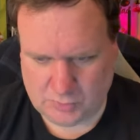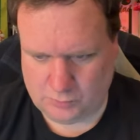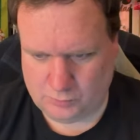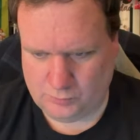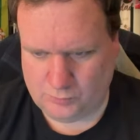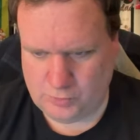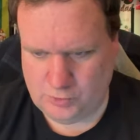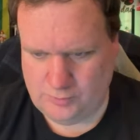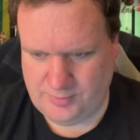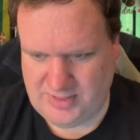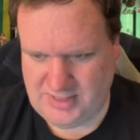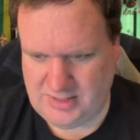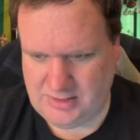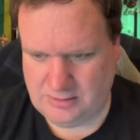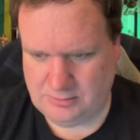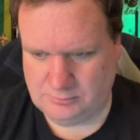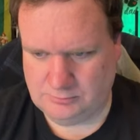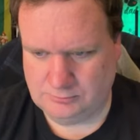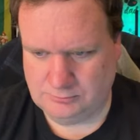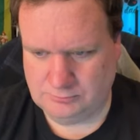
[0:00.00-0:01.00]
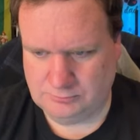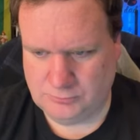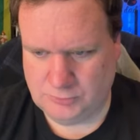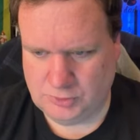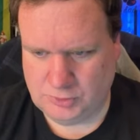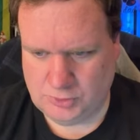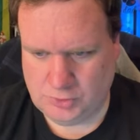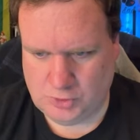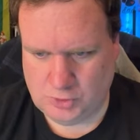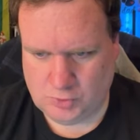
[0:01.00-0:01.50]
Ruby.
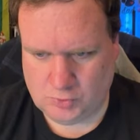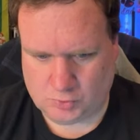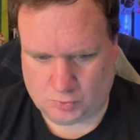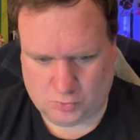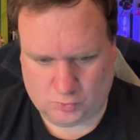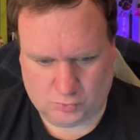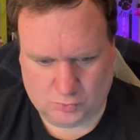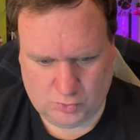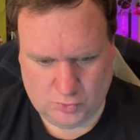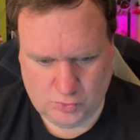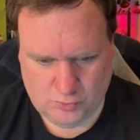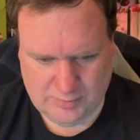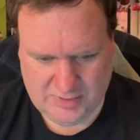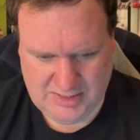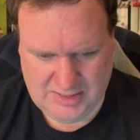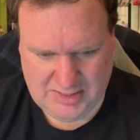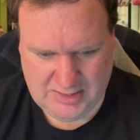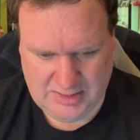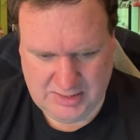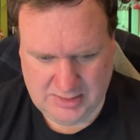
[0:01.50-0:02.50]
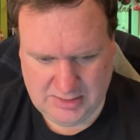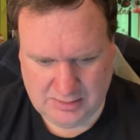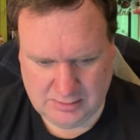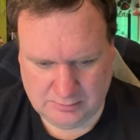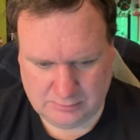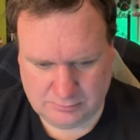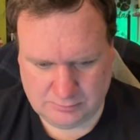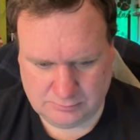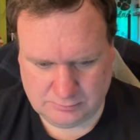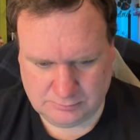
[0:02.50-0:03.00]
Ruby.
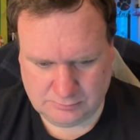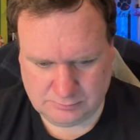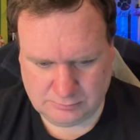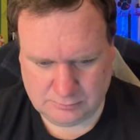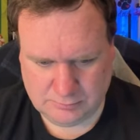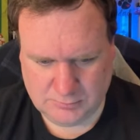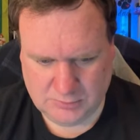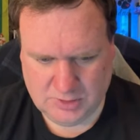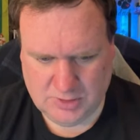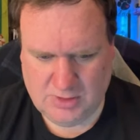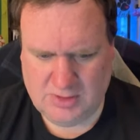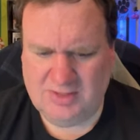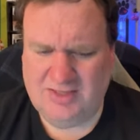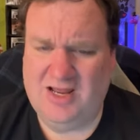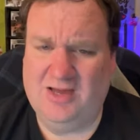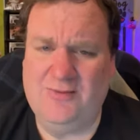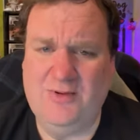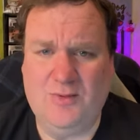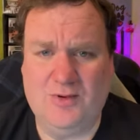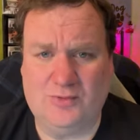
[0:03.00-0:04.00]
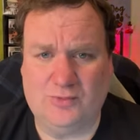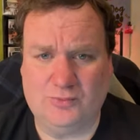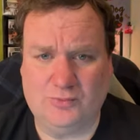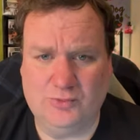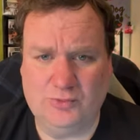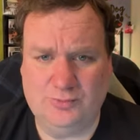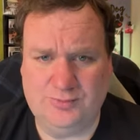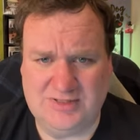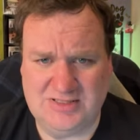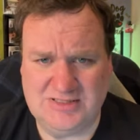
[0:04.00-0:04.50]
Now we want
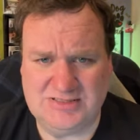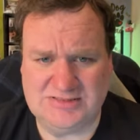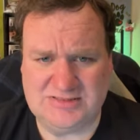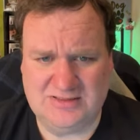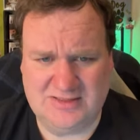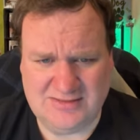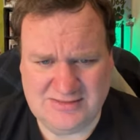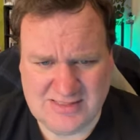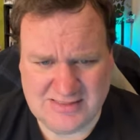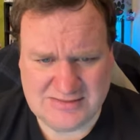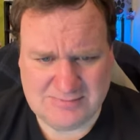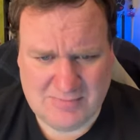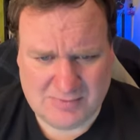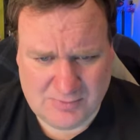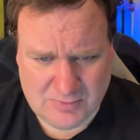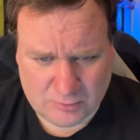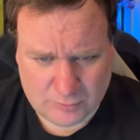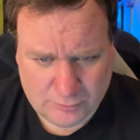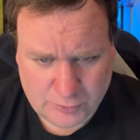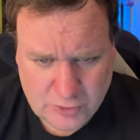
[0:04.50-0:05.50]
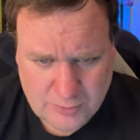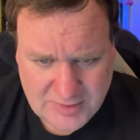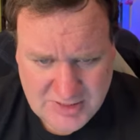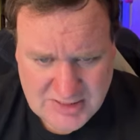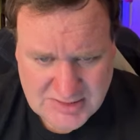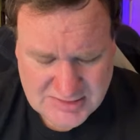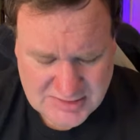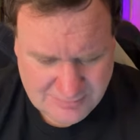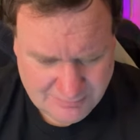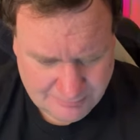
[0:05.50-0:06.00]
rubies. Do you guys remember
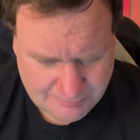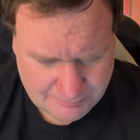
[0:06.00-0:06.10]
rubies?